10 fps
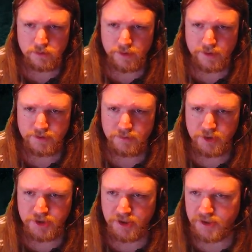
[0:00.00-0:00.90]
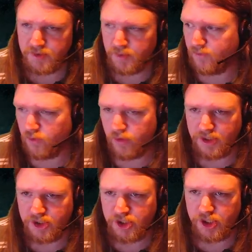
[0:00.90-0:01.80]
So most of this we've already
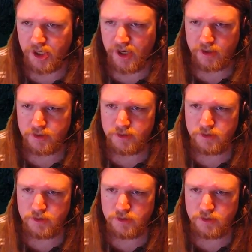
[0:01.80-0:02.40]
checked.